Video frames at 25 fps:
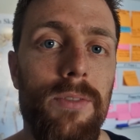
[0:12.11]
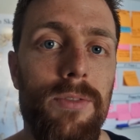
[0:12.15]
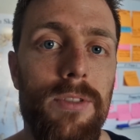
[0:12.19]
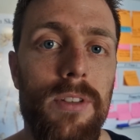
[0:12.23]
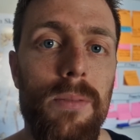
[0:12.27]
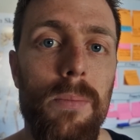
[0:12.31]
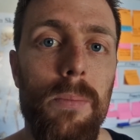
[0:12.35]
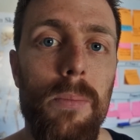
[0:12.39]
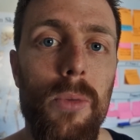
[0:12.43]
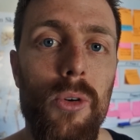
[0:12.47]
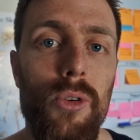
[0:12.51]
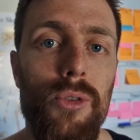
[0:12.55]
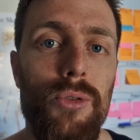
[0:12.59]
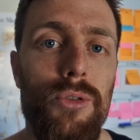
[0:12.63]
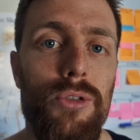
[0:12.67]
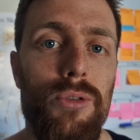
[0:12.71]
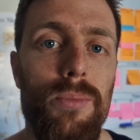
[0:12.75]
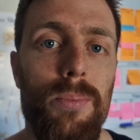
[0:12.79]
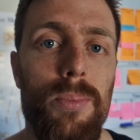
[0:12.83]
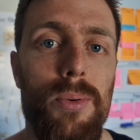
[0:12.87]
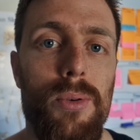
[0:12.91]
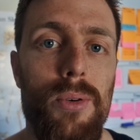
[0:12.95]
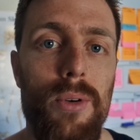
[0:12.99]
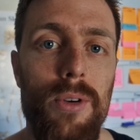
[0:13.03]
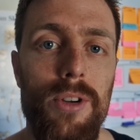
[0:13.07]
of the
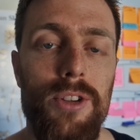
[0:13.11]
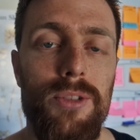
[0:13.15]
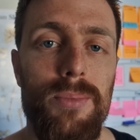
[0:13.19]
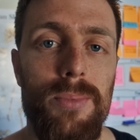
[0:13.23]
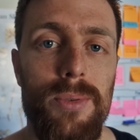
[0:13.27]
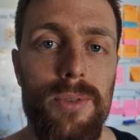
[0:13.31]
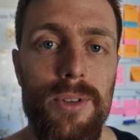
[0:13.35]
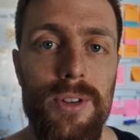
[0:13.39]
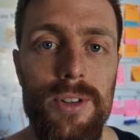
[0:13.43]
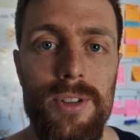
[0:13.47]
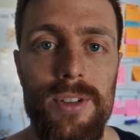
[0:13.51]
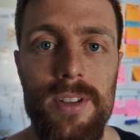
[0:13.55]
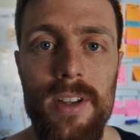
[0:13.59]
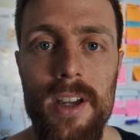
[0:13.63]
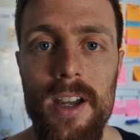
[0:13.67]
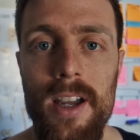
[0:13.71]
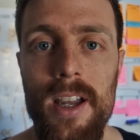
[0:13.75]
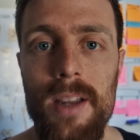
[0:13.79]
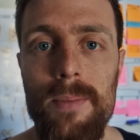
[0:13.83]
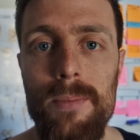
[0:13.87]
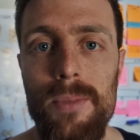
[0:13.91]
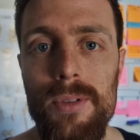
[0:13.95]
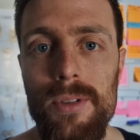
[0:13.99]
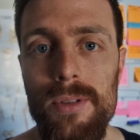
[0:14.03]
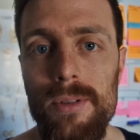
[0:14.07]
most prosperous
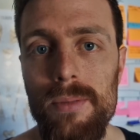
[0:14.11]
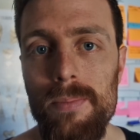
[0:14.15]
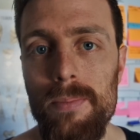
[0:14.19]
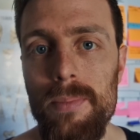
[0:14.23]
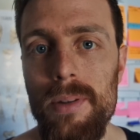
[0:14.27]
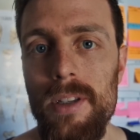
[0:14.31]
times